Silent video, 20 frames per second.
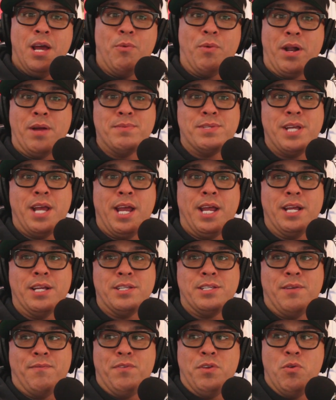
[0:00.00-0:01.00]
and what I'm saying is
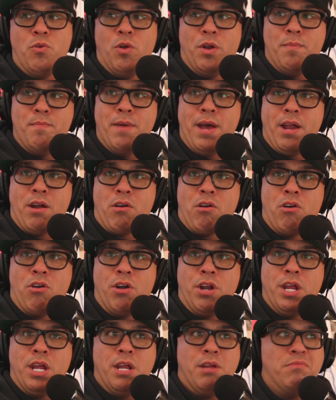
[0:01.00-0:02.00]
if you would have met
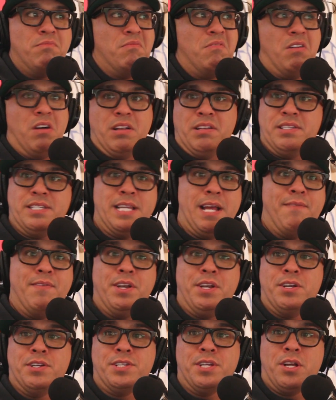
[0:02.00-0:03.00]
Ernie, 7
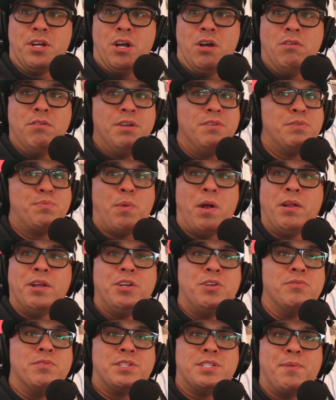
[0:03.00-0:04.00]
years ago, he was probably
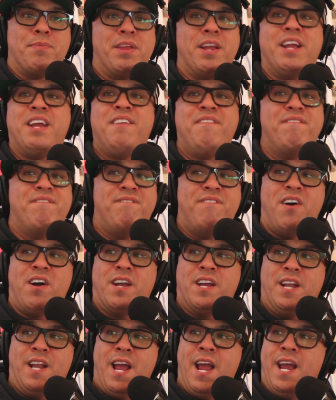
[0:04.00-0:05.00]
doing something that he
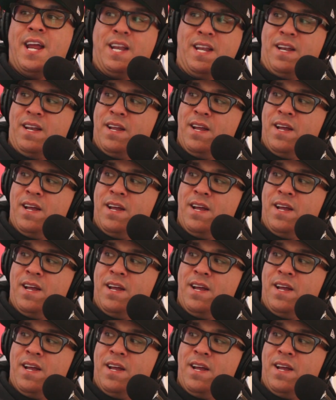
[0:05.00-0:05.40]
fucking hated.